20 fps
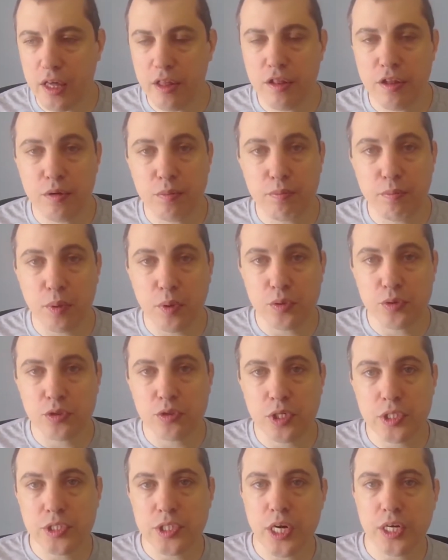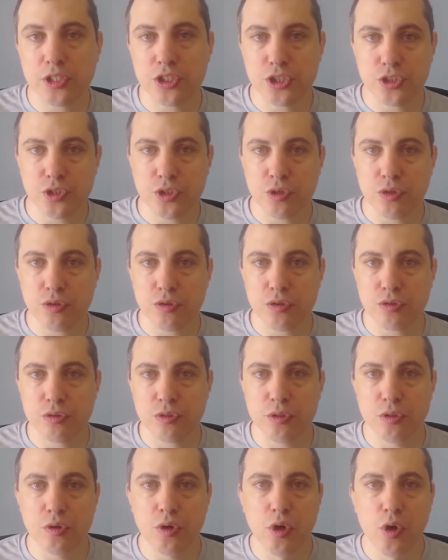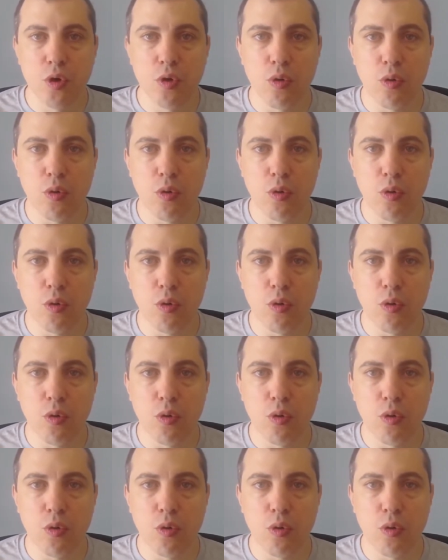Either both transactions go through,